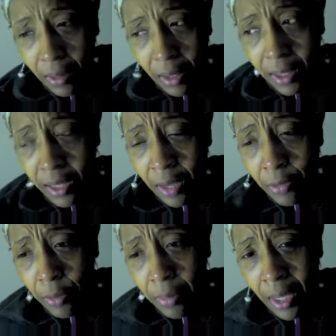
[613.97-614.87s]
Aside
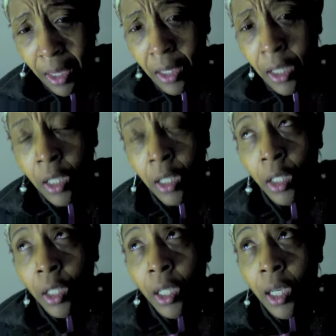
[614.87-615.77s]
from that,
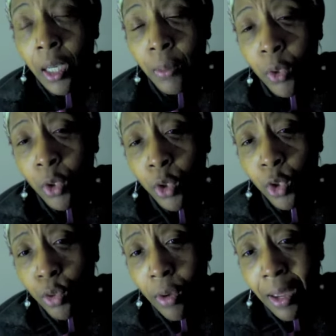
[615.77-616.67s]
I'm going to
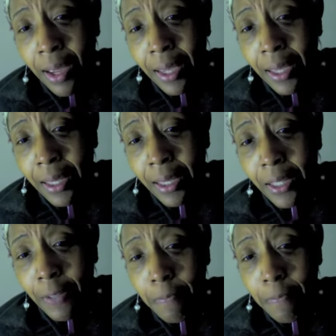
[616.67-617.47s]
try